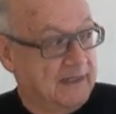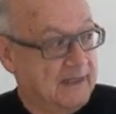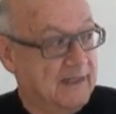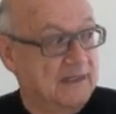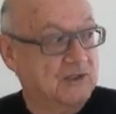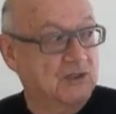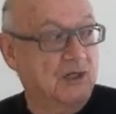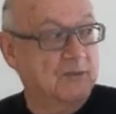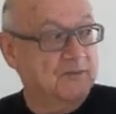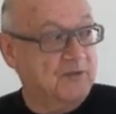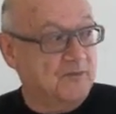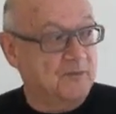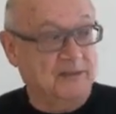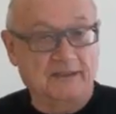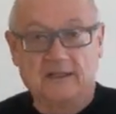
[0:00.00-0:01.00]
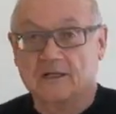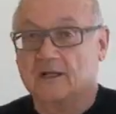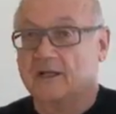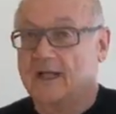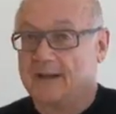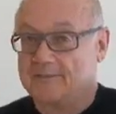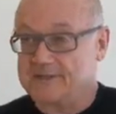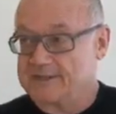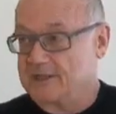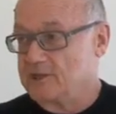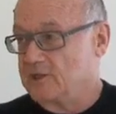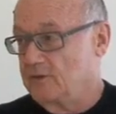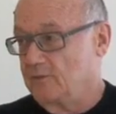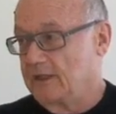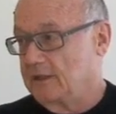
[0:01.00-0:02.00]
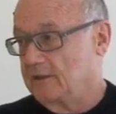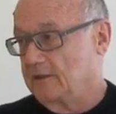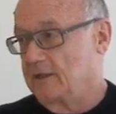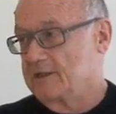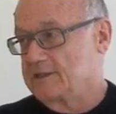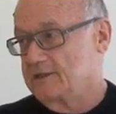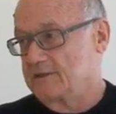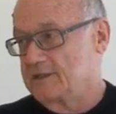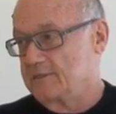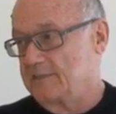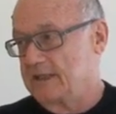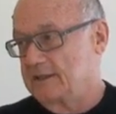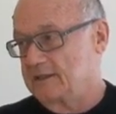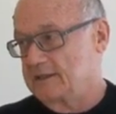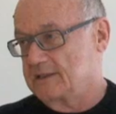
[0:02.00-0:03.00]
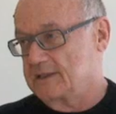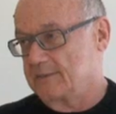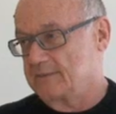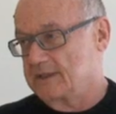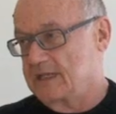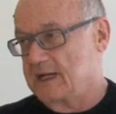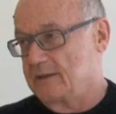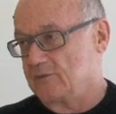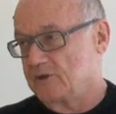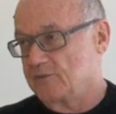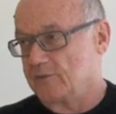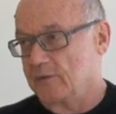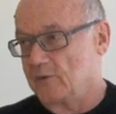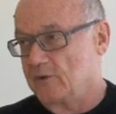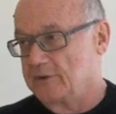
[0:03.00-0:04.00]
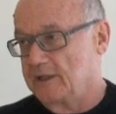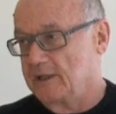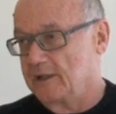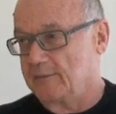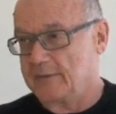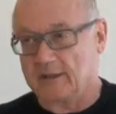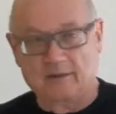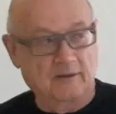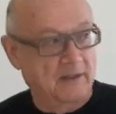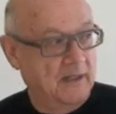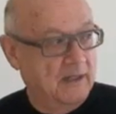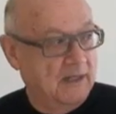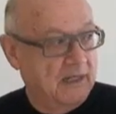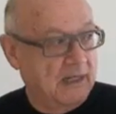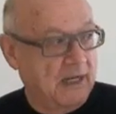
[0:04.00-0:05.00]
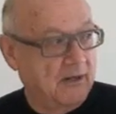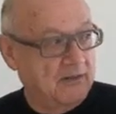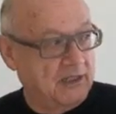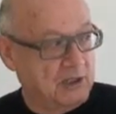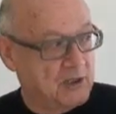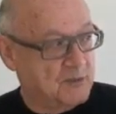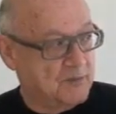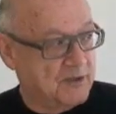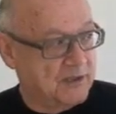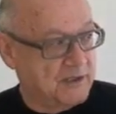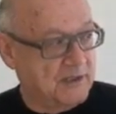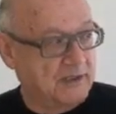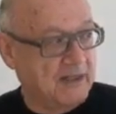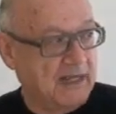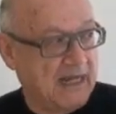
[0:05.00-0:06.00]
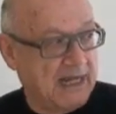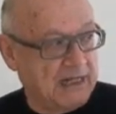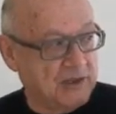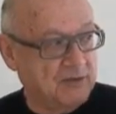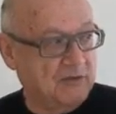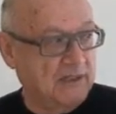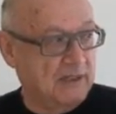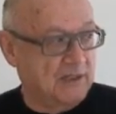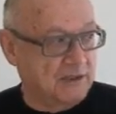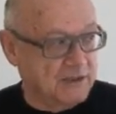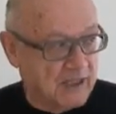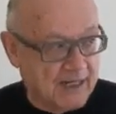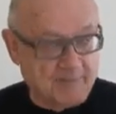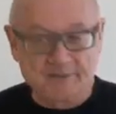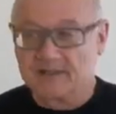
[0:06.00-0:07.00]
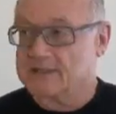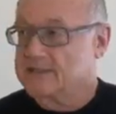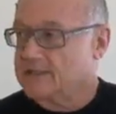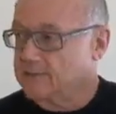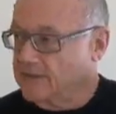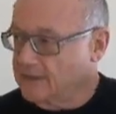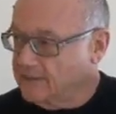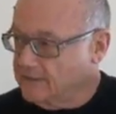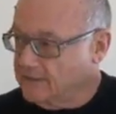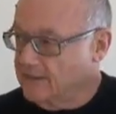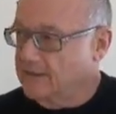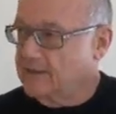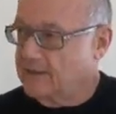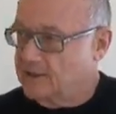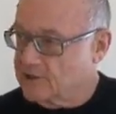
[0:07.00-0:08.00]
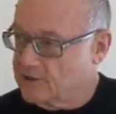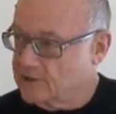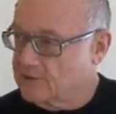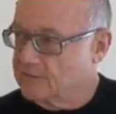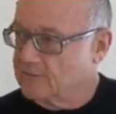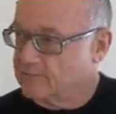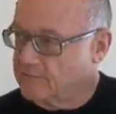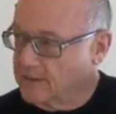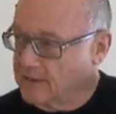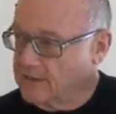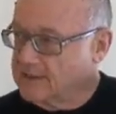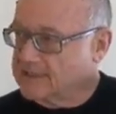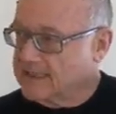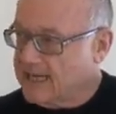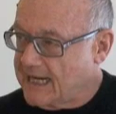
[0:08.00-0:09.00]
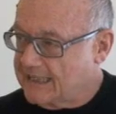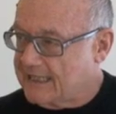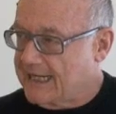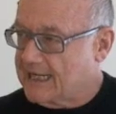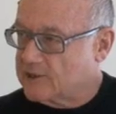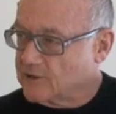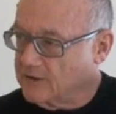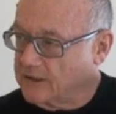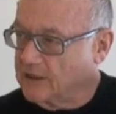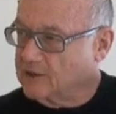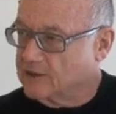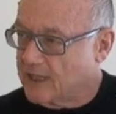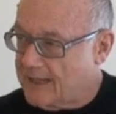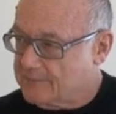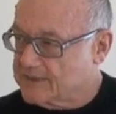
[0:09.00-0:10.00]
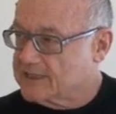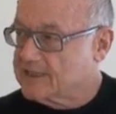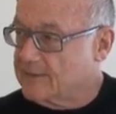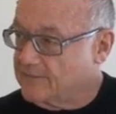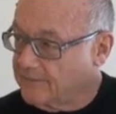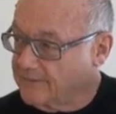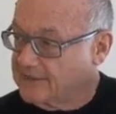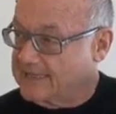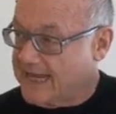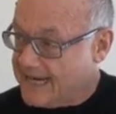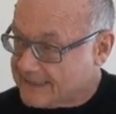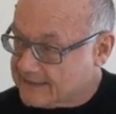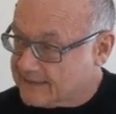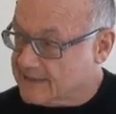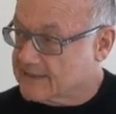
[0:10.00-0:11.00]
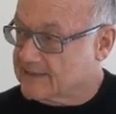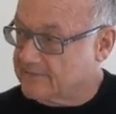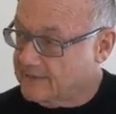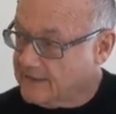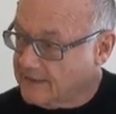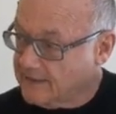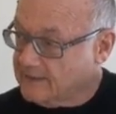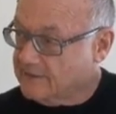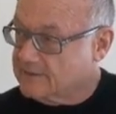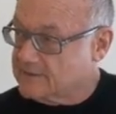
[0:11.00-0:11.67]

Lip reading: In terms of political opposition, we could also spend some time, which we won't hear about, how each person actually adopts some of each side actually adopts some of the tactics of the other.